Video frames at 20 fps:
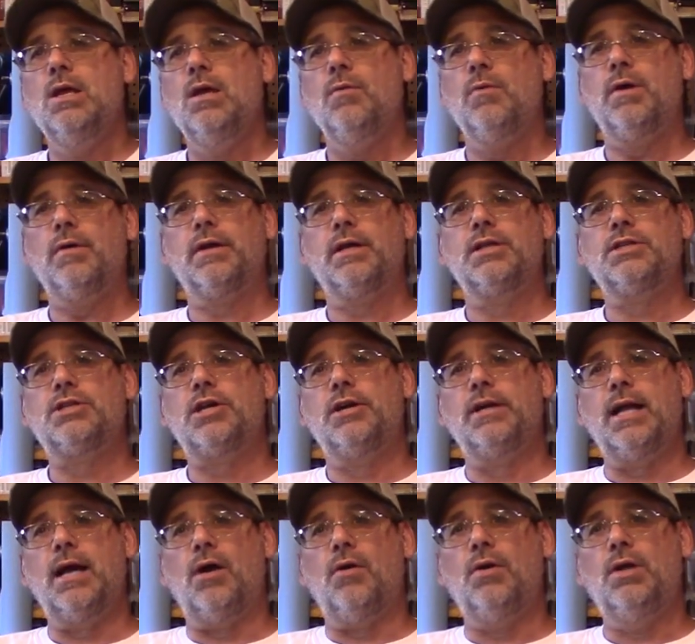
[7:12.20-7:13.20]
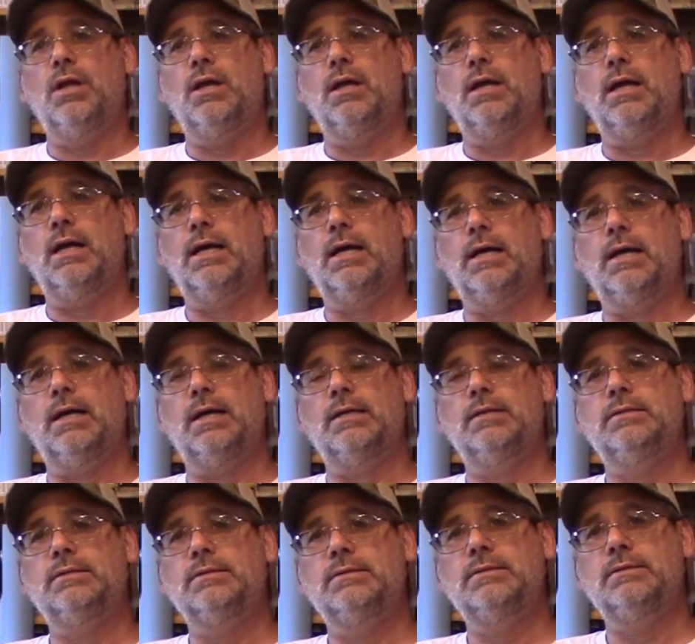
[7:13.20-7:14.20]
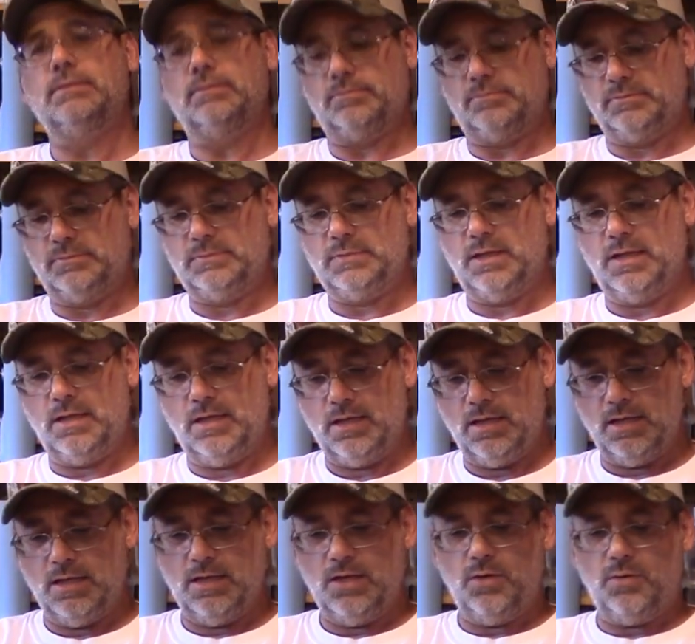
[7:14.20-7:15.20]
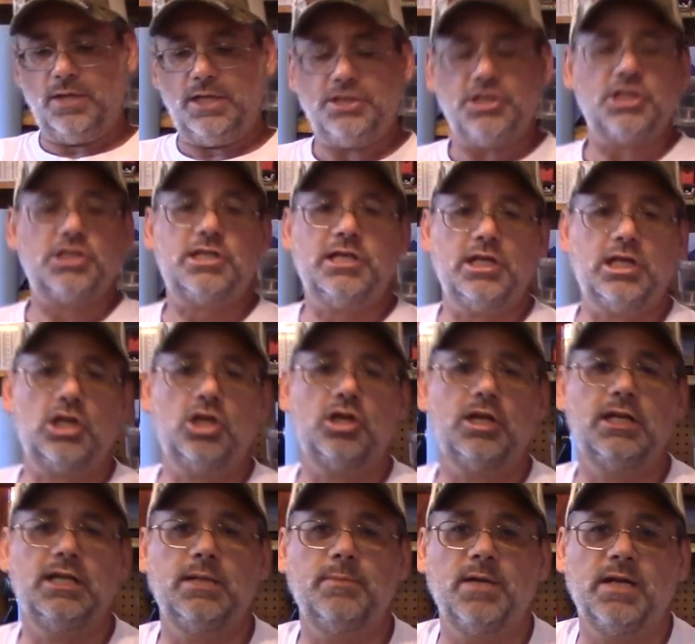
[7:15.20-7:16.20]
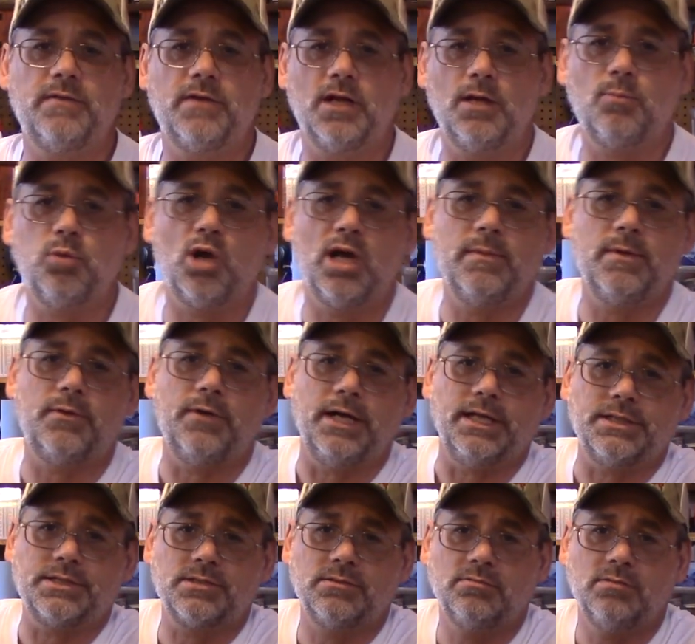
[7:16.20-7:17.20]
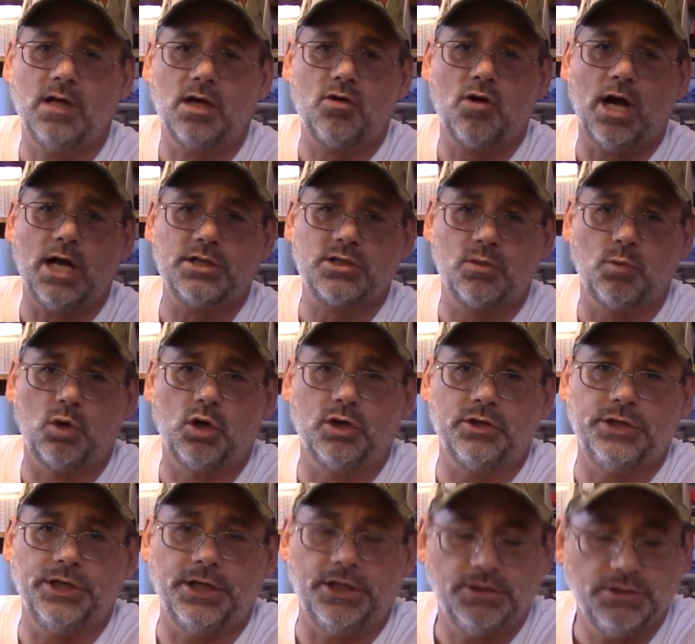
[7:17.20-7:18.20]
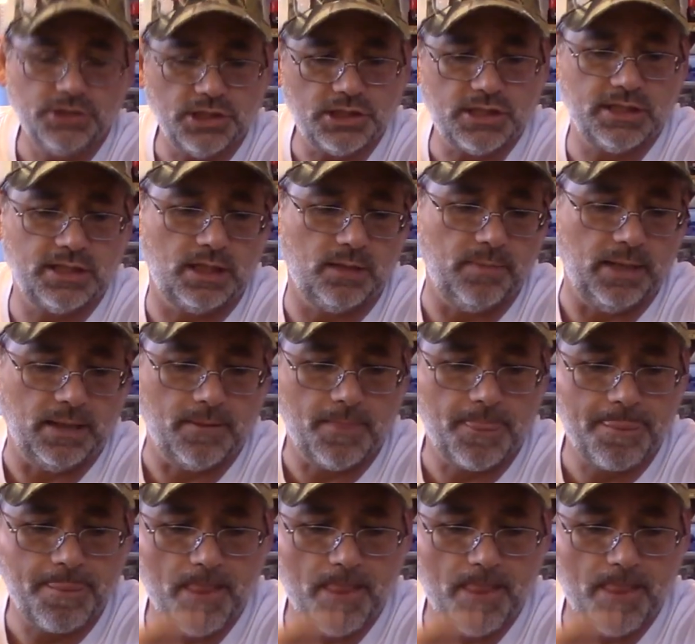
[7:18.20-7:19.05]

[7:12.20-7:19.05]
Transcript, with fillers: where are we going to start now? Uh, well, let's just take a look a little bit of unemployment rates across the world here, just a little bit.